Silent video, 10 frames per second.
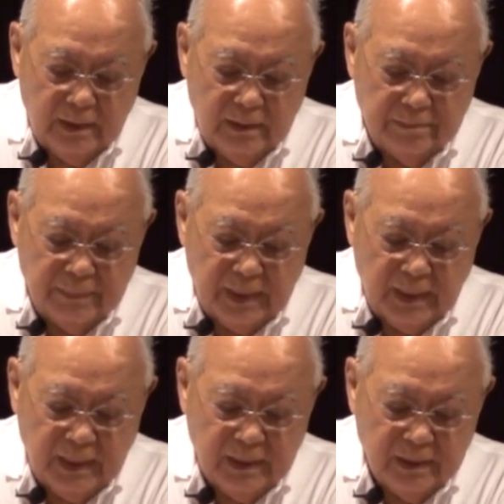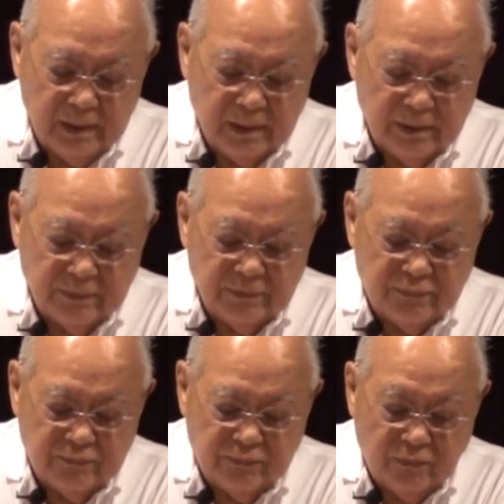in May of
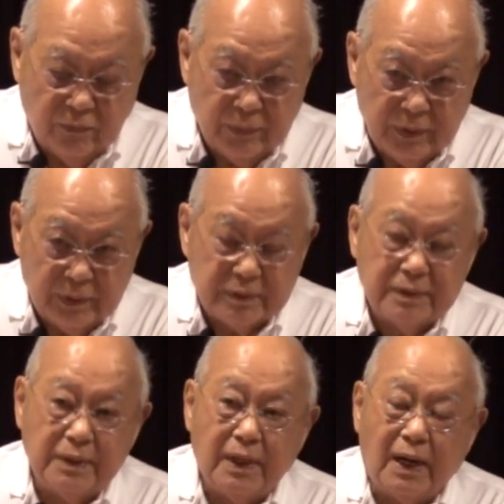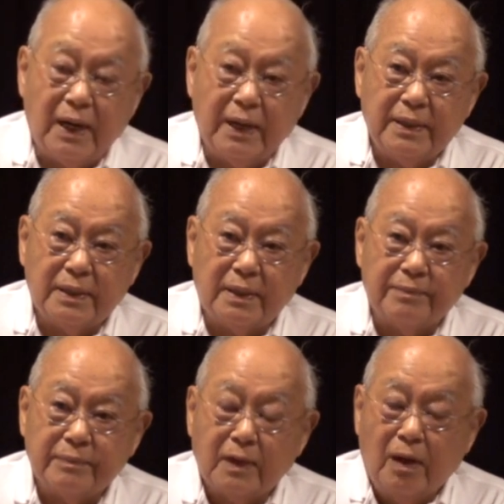40, see, I had
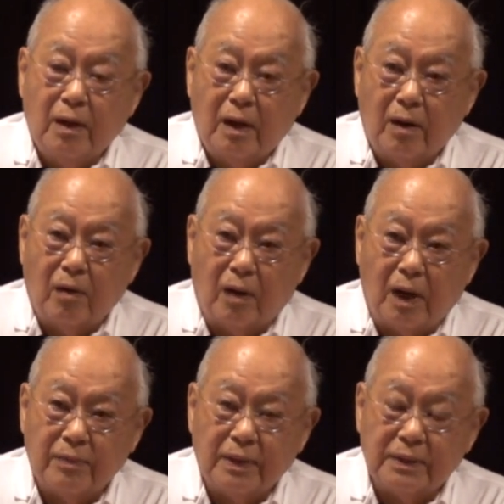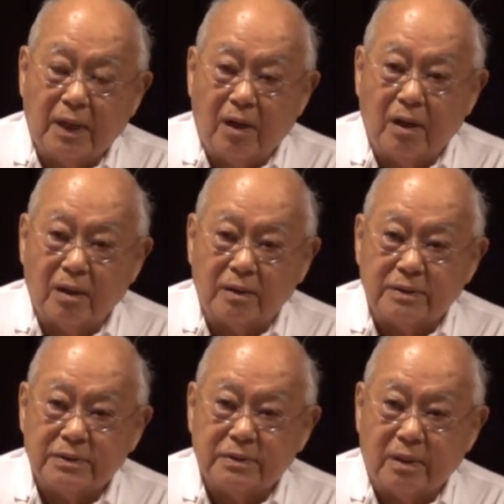a, oh, around
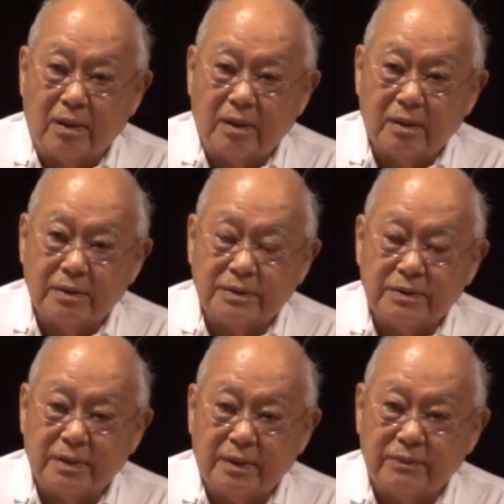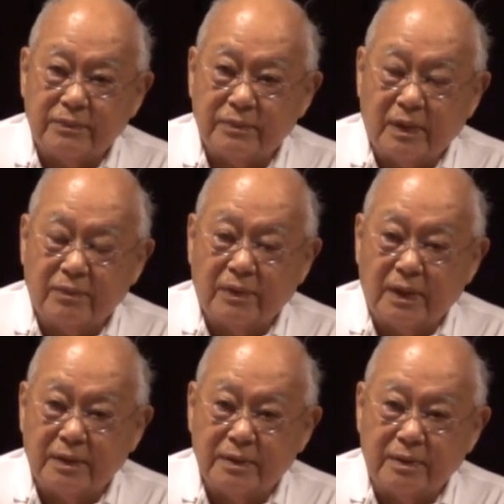August, August of, of
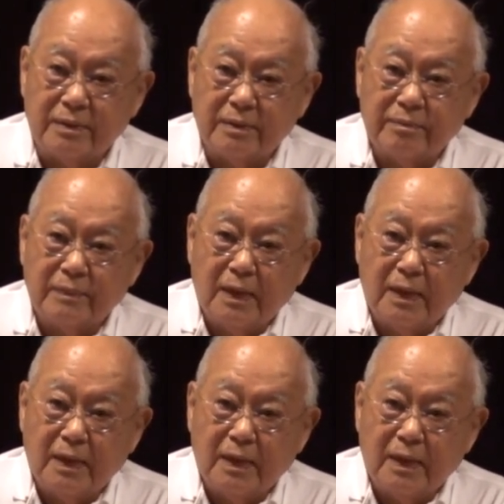that year,